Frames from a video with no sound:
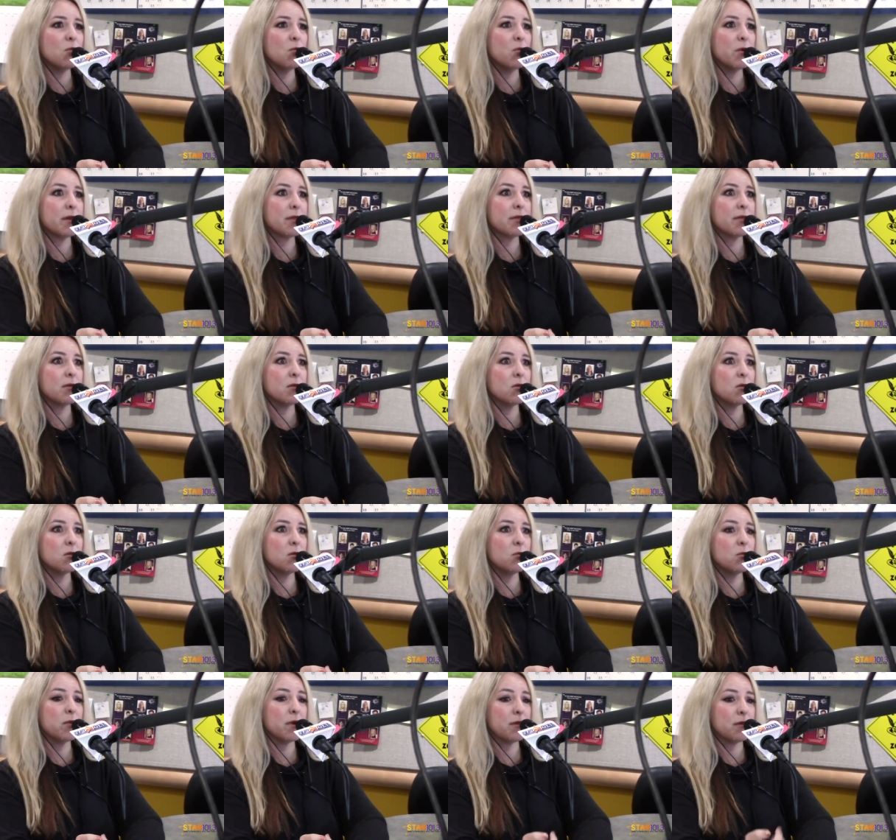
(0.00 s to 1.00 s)
with
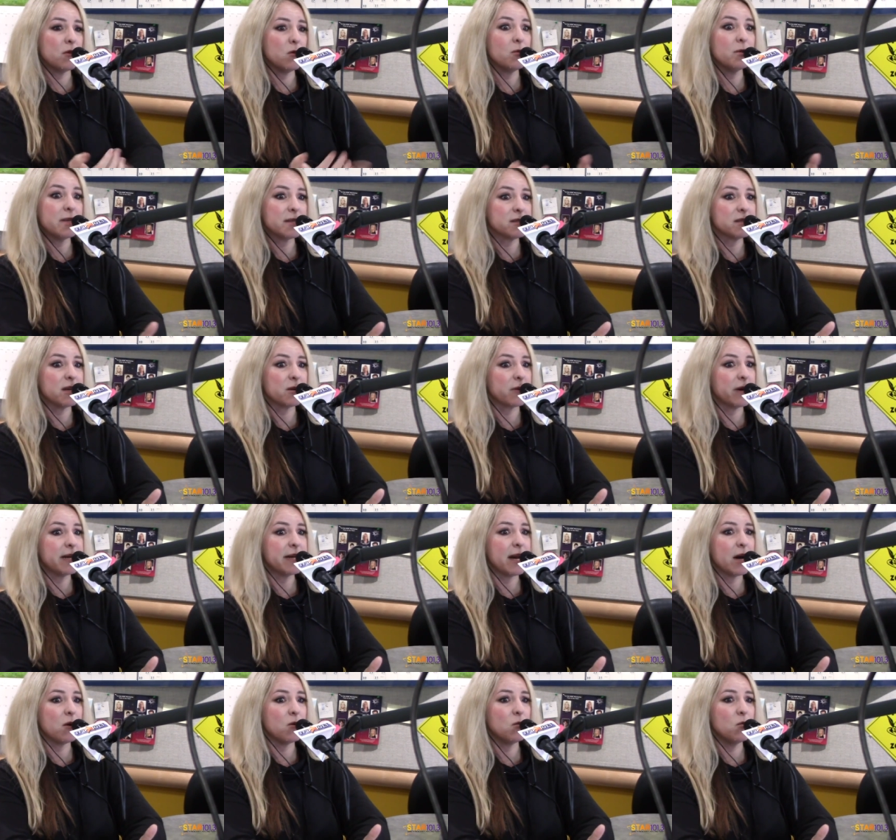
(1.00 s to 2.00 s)
you listening
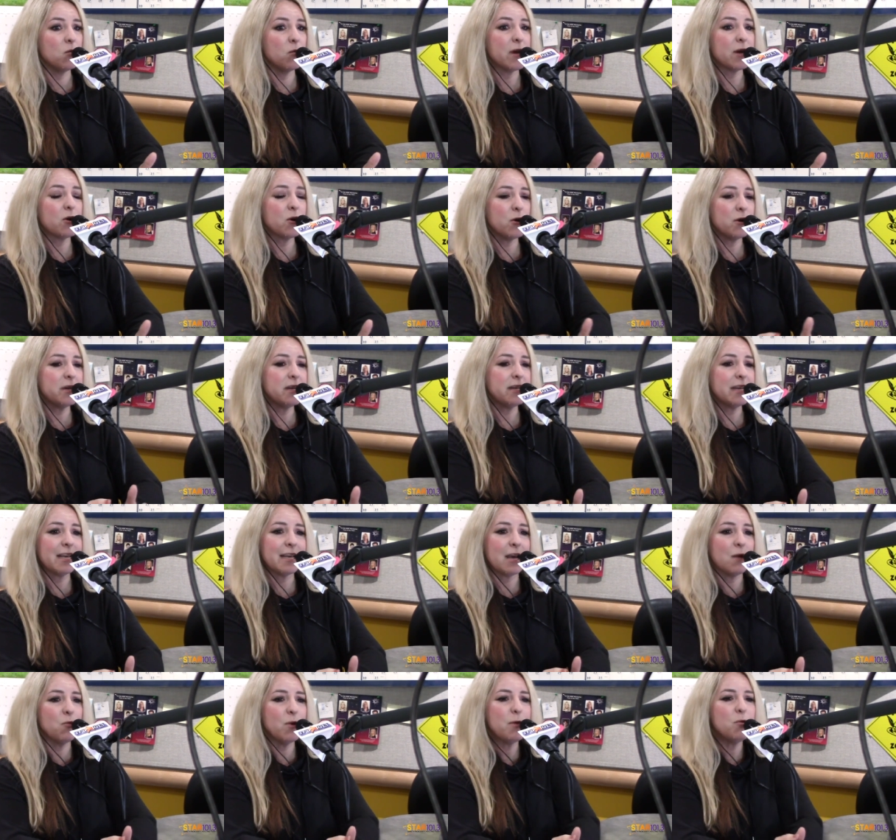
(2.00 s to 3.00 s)
right now. We
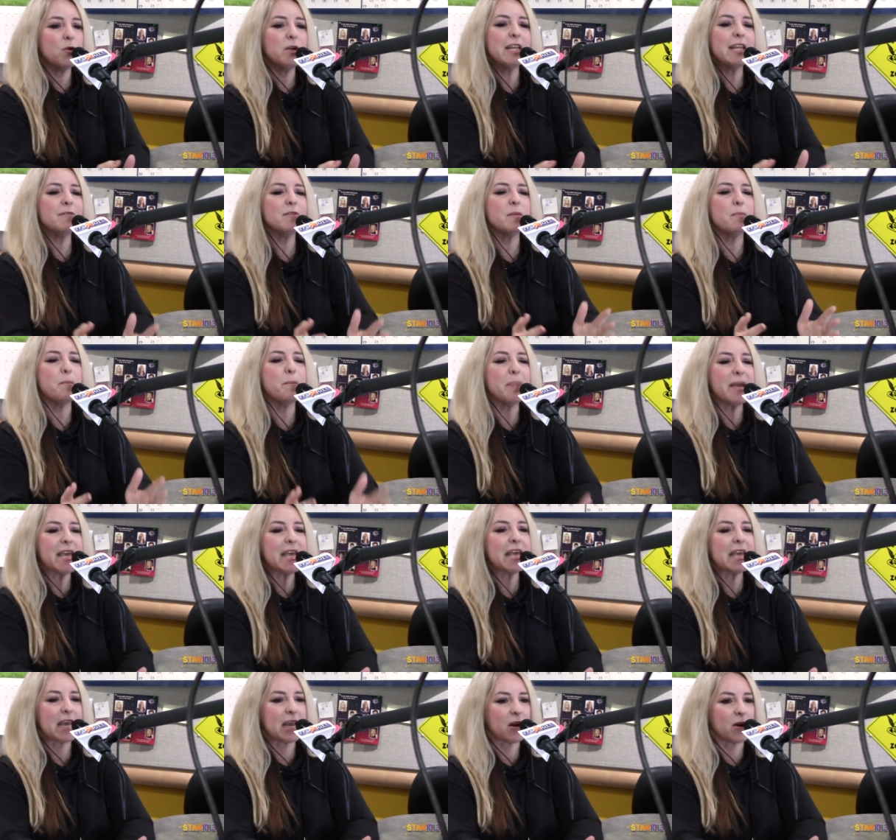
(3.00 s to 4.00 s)
wouldn't even
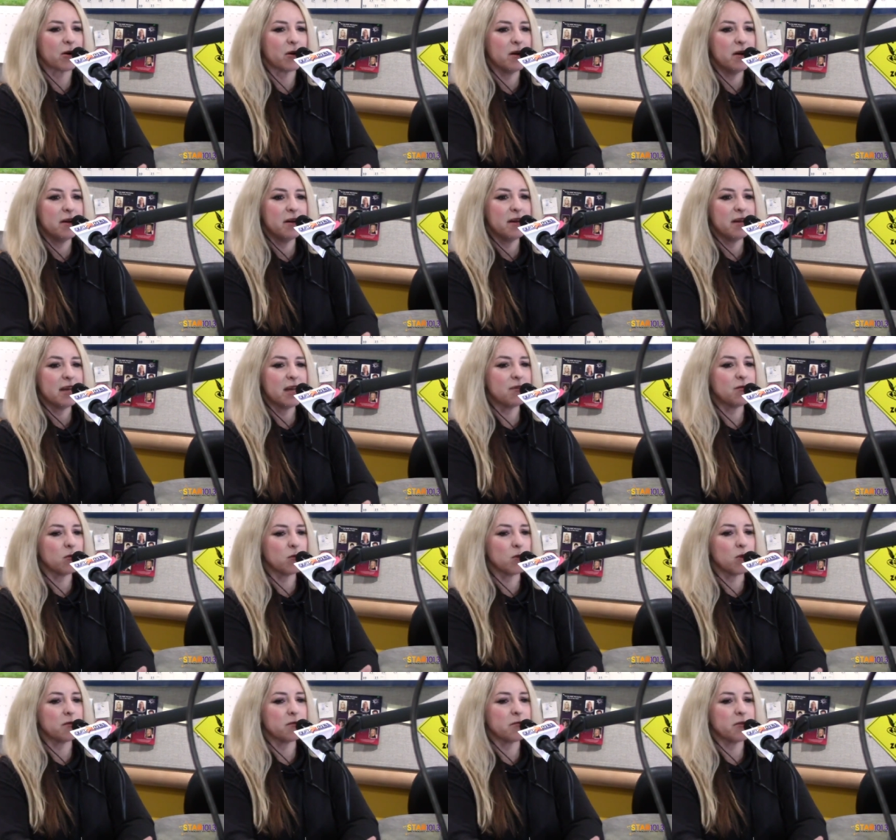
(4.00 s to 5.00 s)
be here if
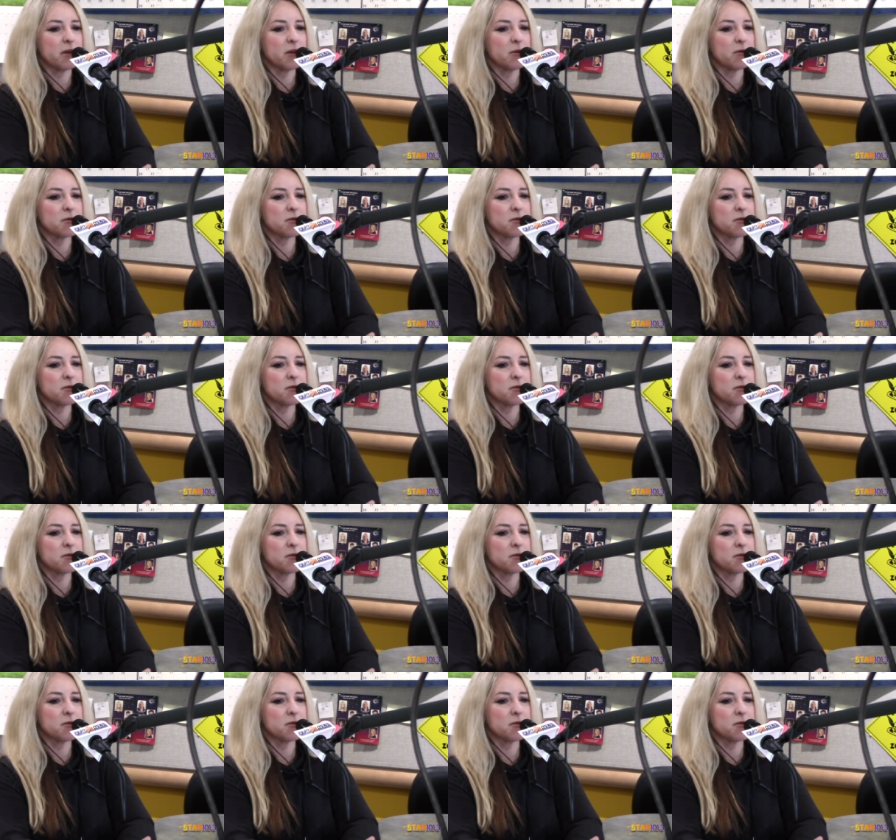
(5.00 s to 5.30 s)
it weren't for you.